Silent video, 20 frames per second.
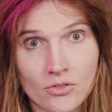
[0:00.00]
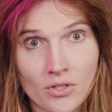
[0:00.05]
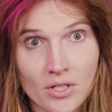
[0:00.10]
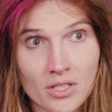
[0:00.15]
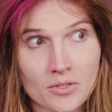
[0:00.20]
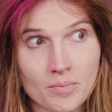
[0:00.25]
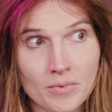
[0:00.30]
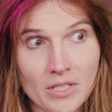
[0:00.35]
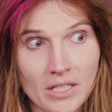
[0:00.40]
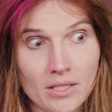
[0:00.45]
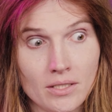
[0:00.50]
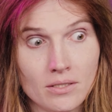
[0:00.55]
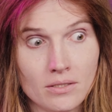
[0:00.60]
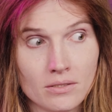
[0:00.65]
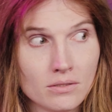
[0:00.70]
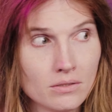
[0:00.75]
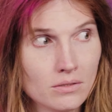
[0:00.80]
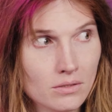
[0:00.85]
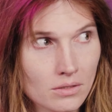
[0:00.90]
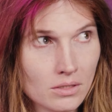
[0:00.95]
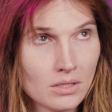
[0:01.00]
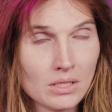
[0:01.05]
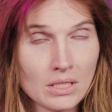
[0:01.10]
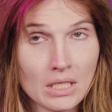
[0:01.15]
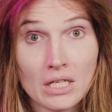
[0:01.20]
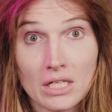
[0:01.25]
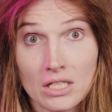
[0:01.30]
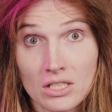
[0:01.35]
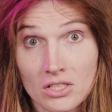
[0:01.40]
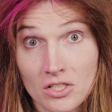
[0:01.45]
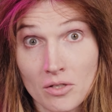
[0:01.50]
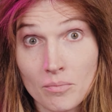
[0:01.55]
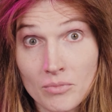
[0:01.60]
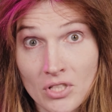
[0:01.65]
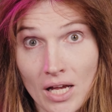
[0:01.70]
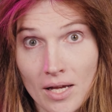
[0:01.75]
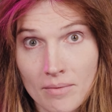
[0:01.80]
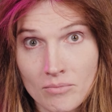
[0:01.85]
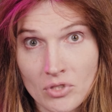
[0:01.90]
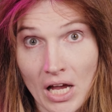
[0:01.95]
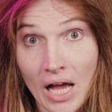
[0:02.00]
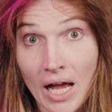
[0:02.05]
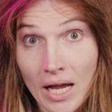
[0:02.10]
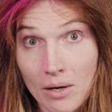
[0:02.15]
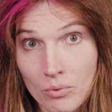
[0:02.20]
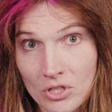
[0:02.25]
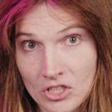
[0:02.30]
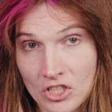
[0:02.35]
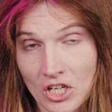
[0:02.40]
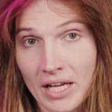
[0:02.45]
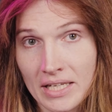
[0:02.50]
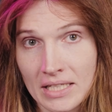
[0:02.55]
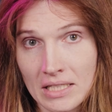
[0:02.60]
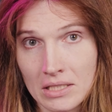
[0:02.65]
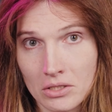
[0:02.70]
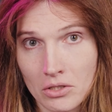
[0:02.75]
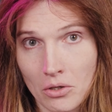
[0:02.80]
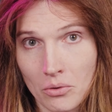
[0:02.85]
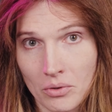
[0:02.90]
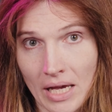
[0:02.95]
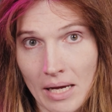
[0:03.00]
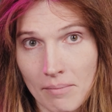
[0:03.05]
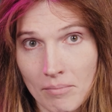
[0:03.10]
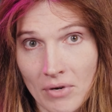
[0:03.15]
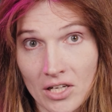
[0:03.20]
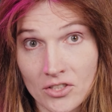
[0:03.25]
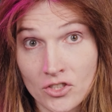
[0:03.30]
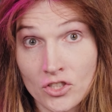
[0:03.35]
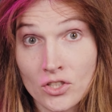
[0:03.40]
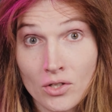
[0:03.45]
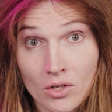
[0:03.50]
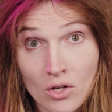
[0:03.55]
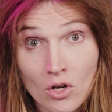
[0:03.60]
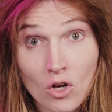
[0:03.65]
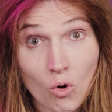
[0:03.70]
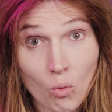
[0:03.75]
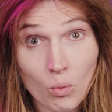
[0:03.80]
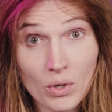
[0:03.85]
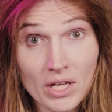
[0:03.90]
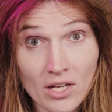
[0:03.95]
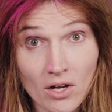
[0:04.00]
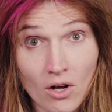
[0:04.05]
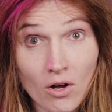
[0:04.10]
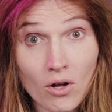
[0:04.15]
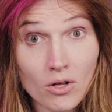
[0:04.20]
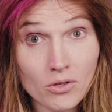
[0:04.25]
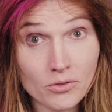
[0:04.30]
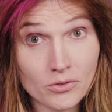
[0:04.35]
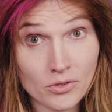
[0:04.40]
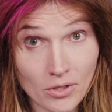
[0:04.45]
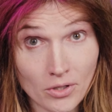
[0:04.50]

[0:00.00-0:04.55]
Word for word: Trust me. Sometimes I wish I didn't know that much. We all